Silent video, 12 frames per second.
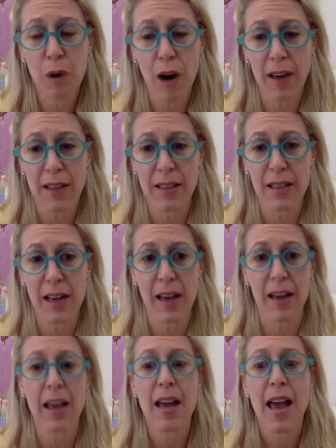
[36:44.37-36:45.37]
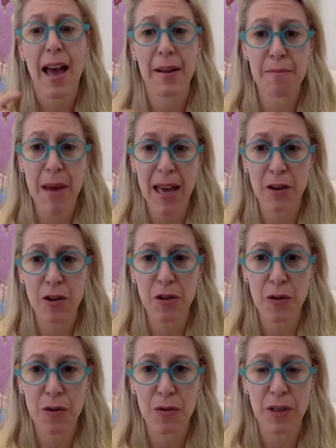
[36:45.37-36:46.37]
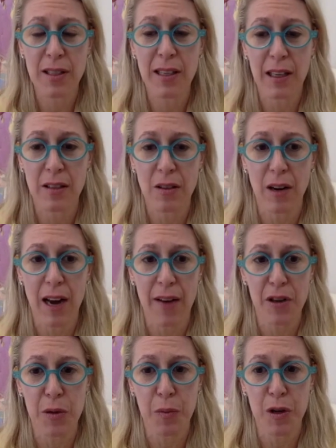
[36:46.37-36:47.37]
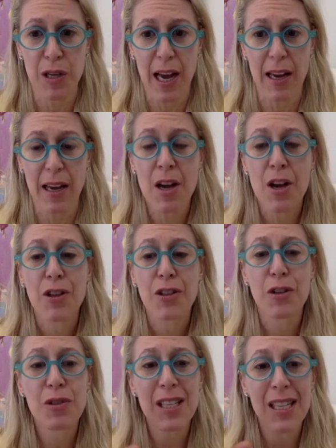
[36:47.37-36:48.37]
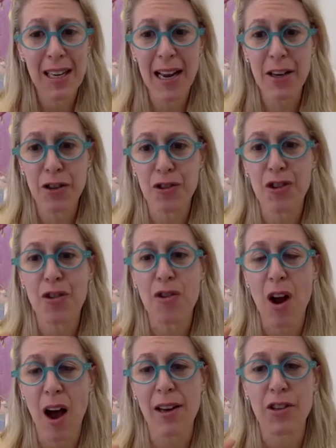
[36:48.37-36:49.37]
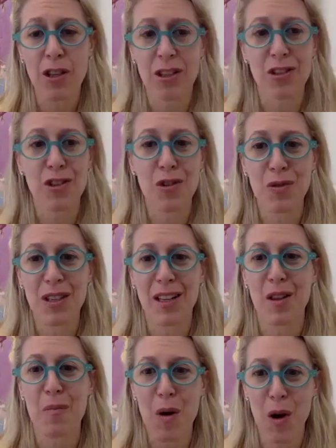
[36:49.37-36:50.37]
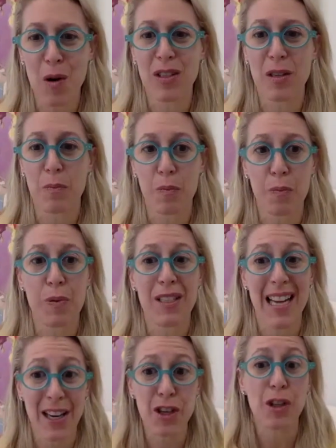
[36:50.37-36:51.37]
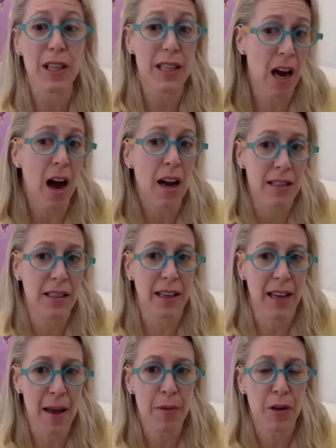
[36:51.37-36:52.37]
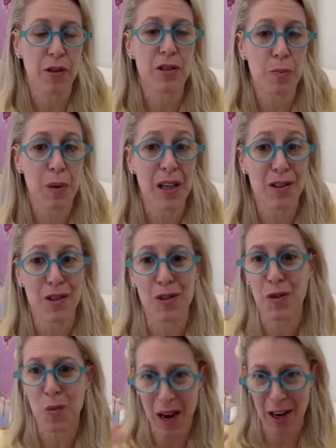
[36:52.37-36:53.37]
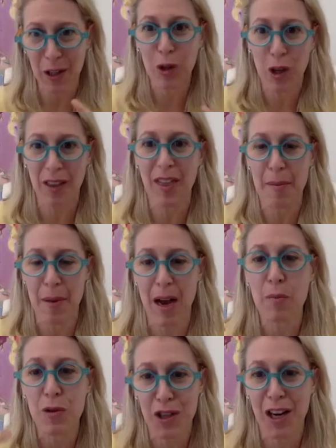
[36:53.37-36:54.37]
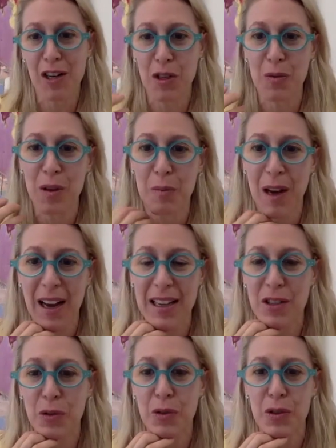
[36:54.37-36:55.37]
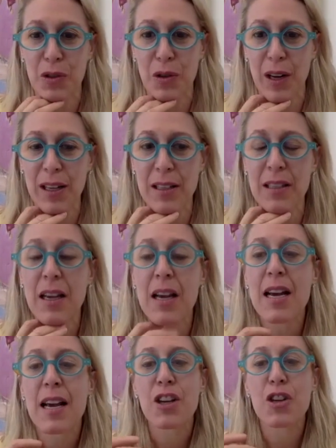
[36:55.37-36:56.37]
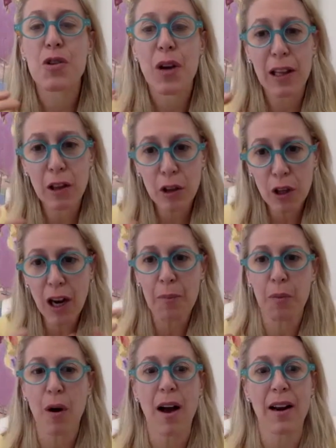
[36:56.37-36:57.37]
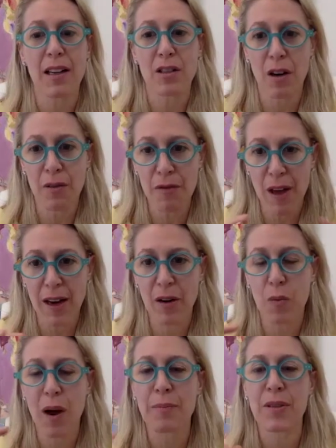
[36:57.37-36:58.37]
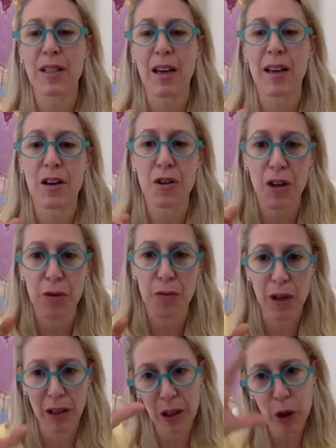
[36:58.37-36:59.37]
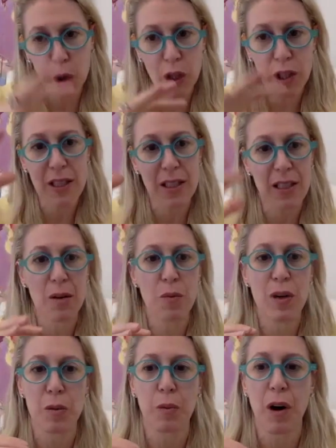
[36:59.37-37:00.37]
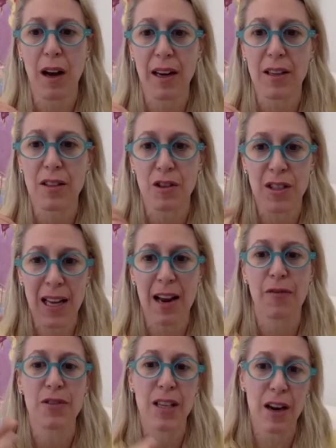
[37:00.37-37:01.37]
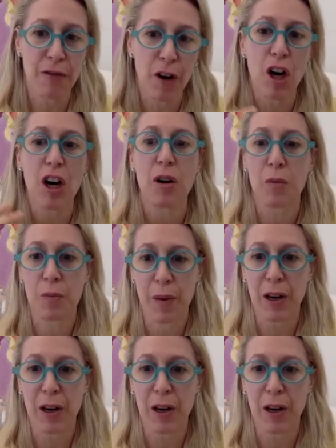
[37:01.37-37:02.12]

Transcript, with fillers: products a day and men who use six on average per day. So teenagers are not just using the most potentially toxic chemicals, because there's a way to look them up, which I do with my high school students. You can look up products on a vetted website and you can really look to see which products are safe, safer,